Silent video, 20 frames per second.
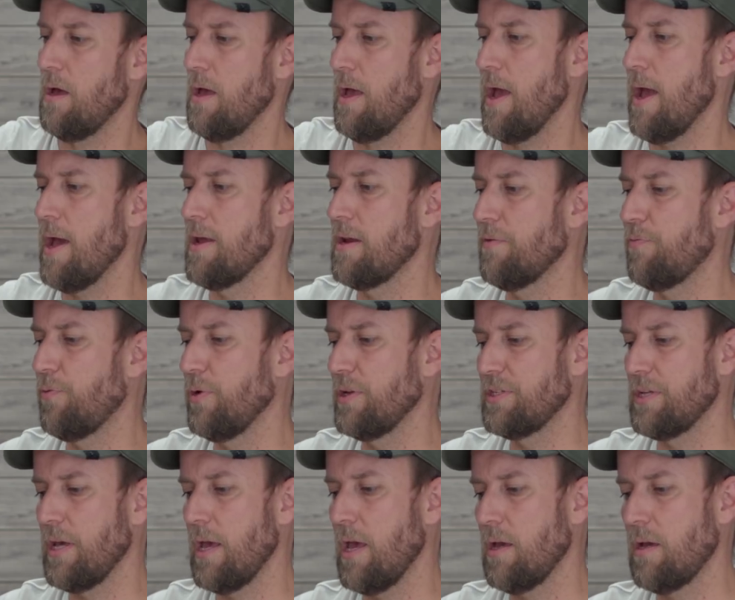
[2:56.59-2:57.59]
And if we
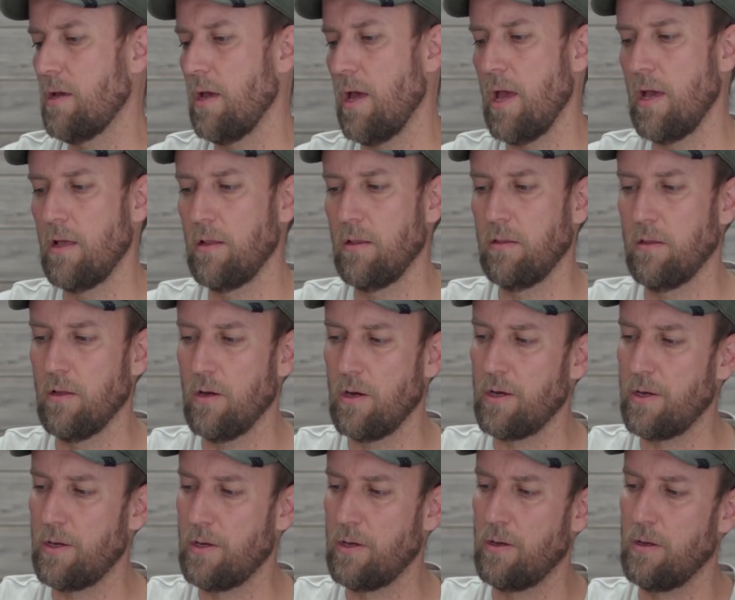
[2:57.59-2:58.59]
take a
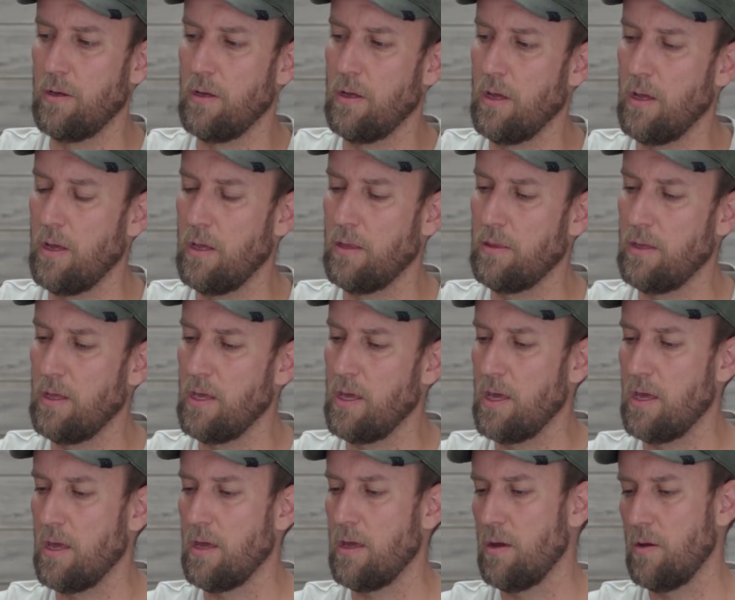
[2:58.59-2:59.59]
look in
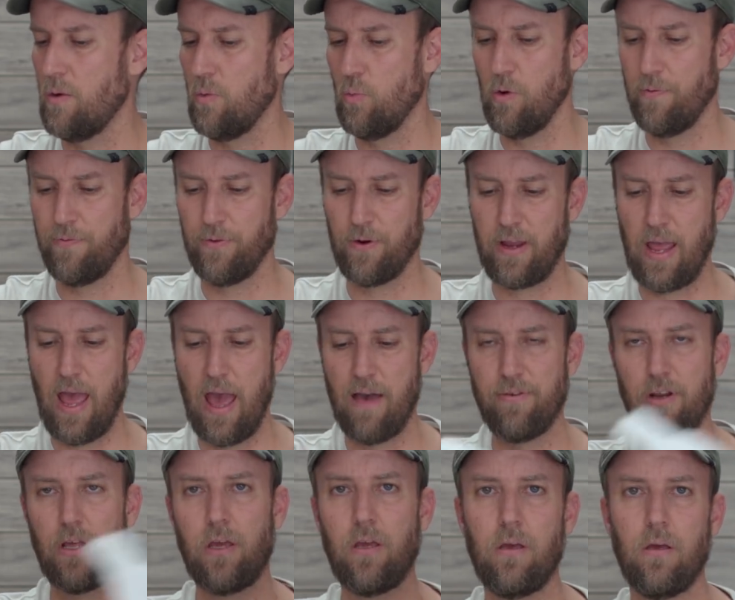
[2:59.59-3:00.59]
the woofer
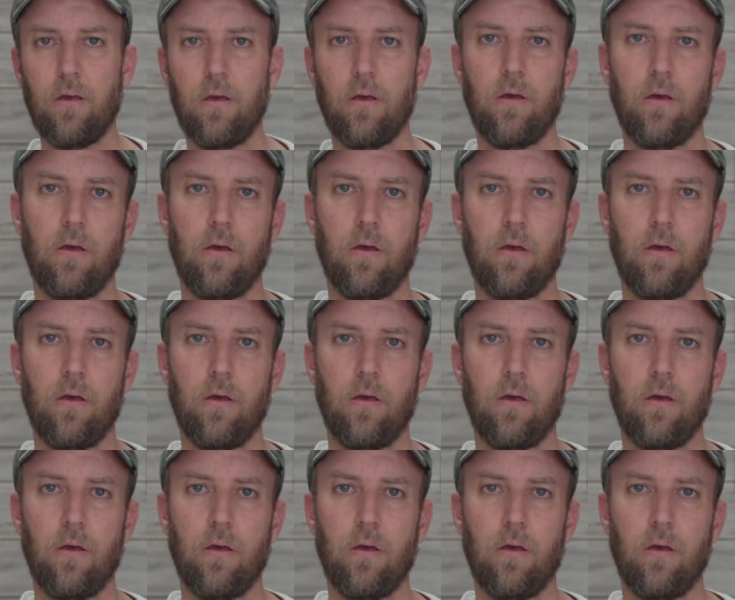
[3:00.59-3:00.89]
cavity,